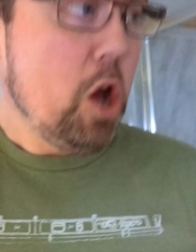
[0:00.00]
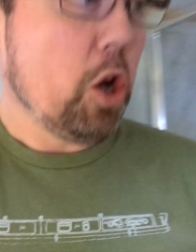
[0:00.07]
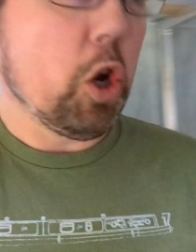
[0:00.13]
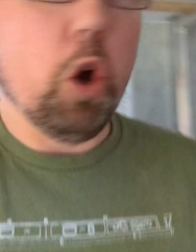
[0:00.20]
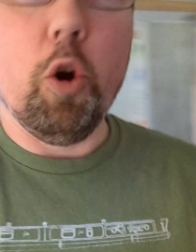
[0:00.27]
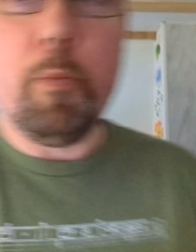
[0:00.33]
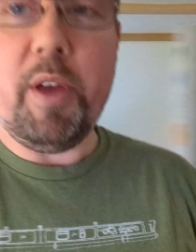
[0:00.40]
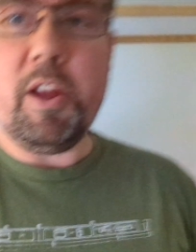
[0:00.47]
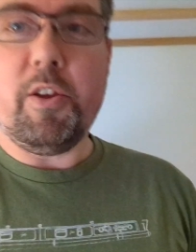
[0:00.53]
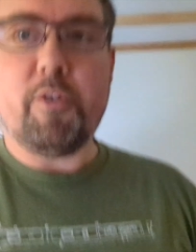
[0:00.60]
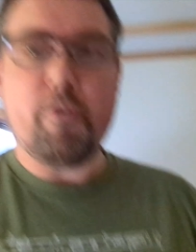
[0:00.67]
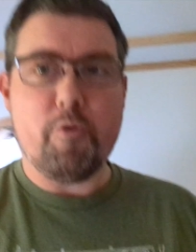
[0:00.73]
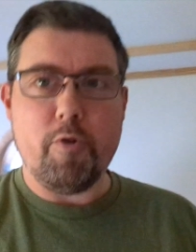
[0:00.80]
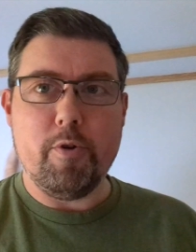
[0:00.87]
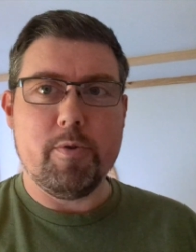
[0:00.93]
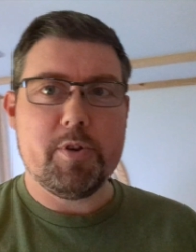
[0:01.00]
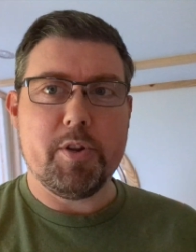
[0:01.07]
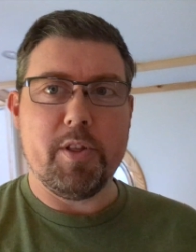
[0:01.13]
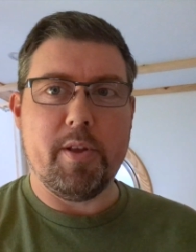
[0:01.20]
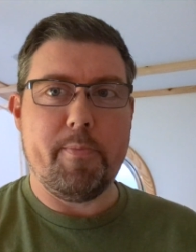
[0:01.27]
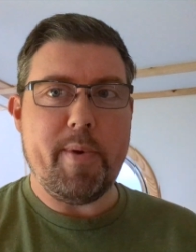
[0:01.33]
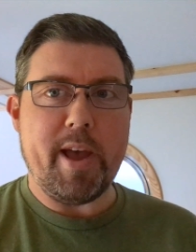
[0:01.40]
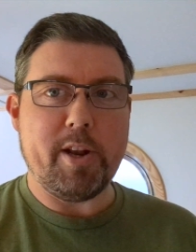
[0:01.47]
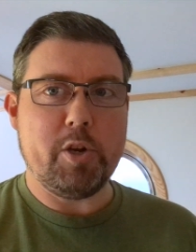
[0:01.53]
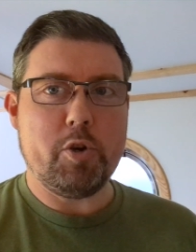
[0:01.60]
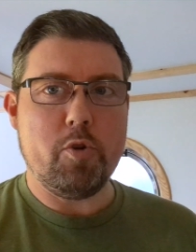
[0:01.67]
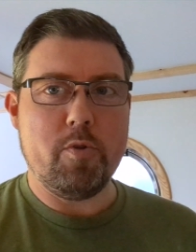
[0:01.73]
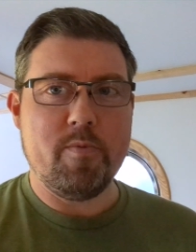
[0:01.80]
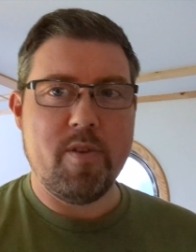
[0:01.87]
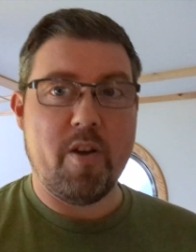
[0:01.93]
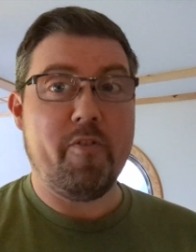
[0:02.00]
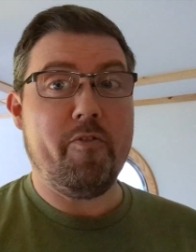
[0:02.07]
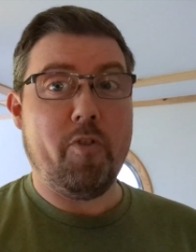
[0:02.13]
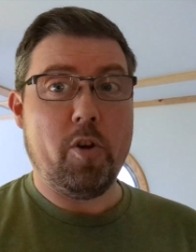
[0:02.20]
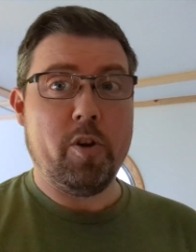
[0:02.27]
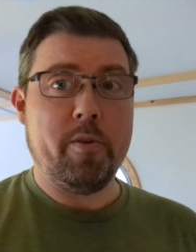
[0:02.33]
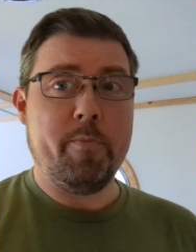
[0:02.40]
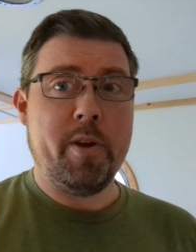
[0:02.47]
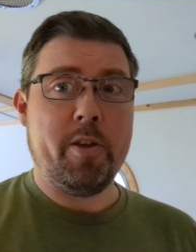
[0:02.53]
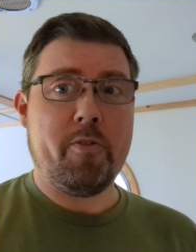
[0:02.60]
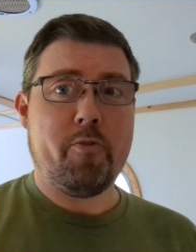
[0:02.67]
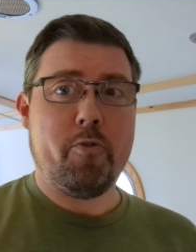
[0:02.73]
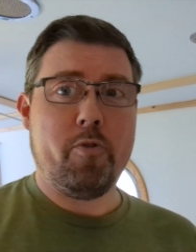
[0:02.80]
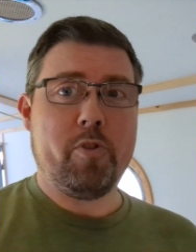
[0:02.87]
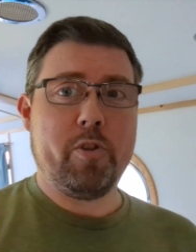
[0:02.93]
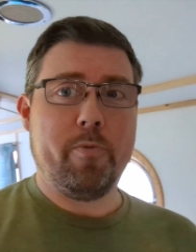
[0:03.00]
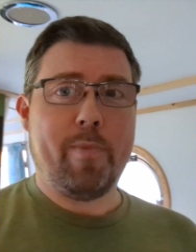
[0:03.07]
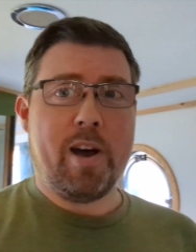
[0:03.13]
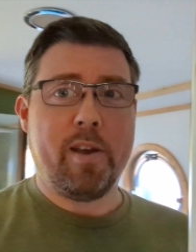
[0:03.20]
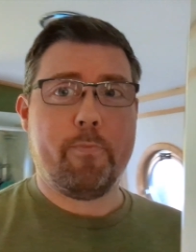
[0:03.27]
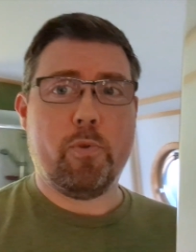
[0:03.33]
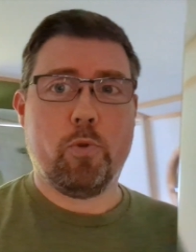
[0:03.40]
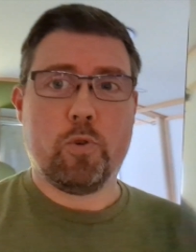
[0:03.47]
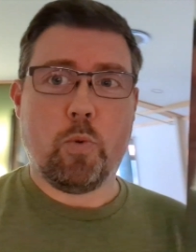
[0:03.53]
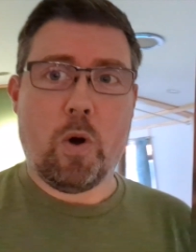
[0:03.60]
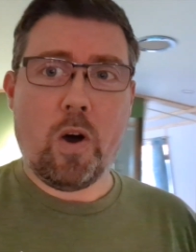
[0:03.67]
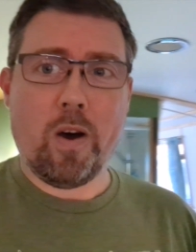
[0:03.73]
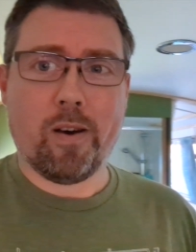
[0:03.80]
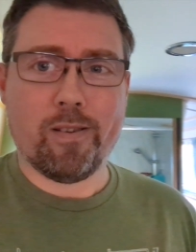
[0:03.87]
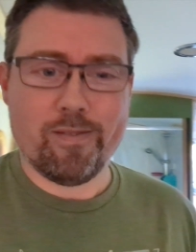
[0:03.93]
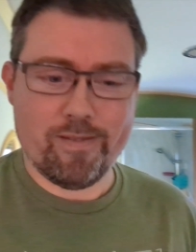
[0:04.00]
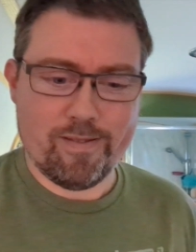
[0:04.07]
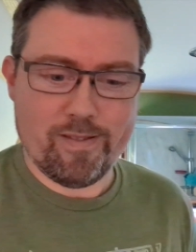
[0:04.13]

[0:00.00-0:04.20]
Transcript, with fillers: Coming through to the bedroom, follow me through to my boudoir.